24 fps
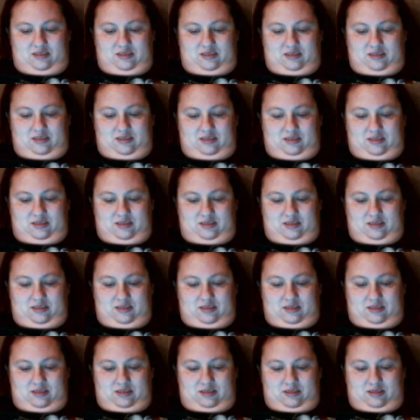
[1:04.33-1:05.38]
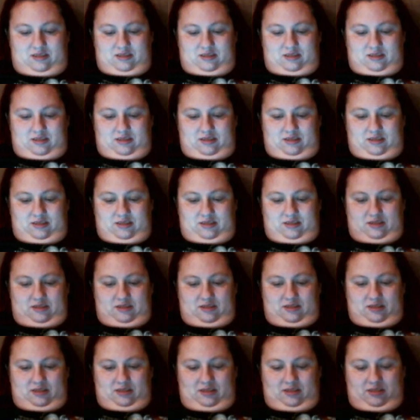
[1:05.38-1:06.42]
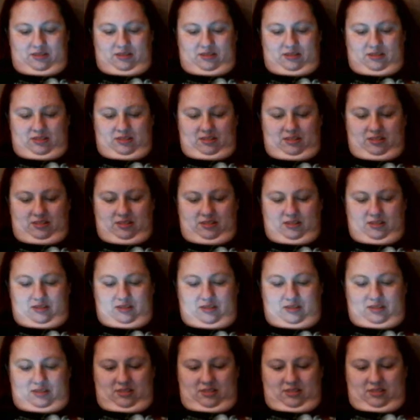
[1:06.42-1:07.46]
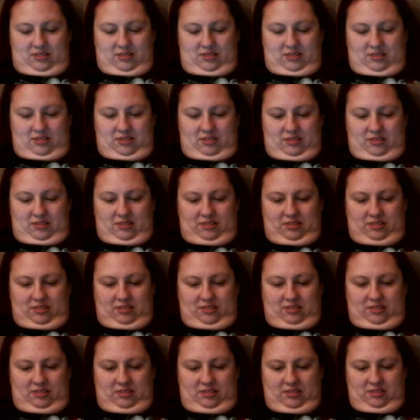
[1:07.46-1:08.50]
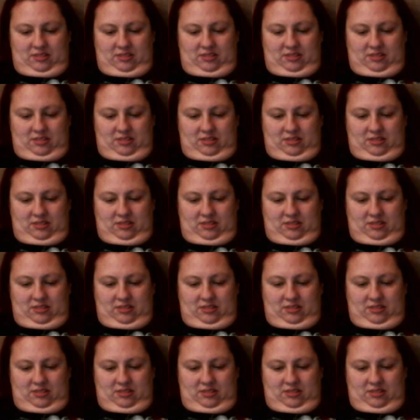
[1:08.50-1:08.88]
(not speaking)